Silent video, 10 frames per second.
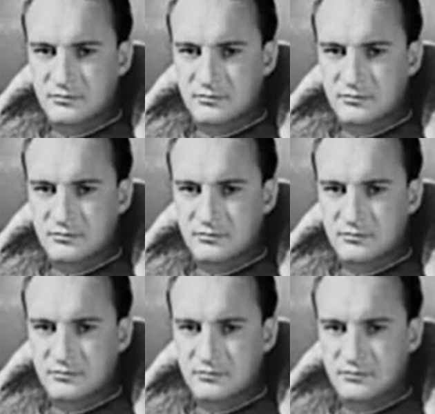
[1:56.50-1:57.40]

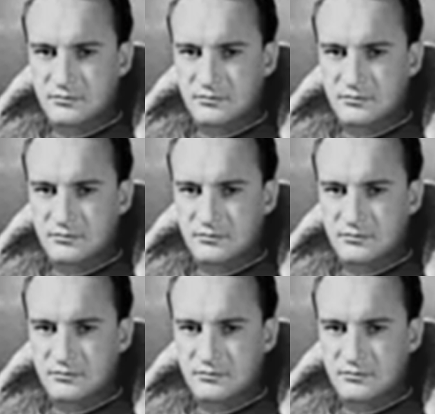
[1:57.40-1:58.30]

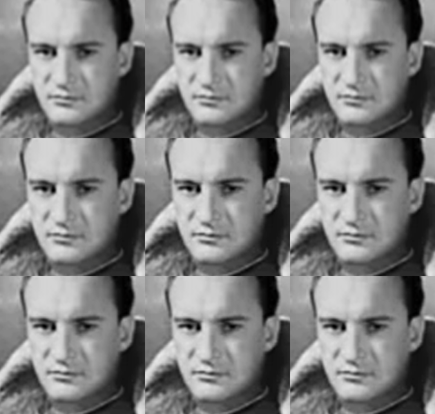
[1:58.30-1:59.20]

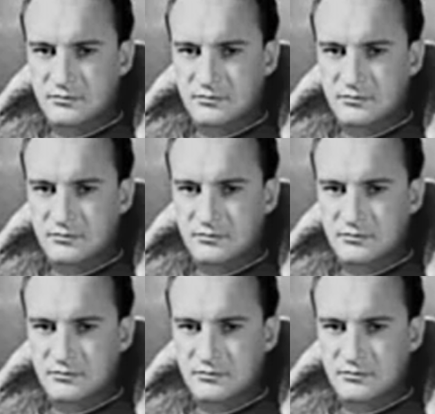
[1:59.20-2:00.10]

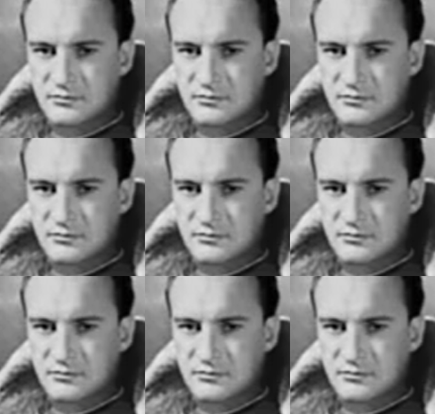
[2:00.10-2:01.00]

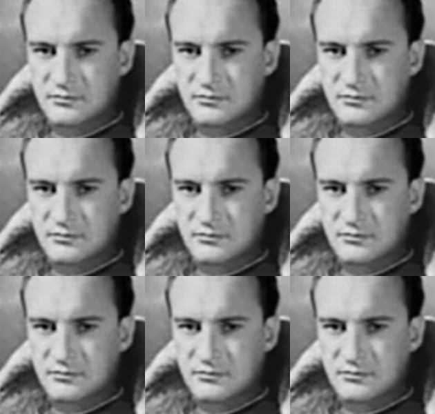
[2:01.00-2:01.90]

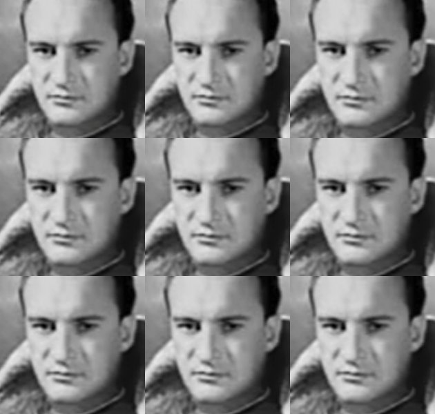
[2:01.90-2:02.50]
No words are spoken by the person on screen.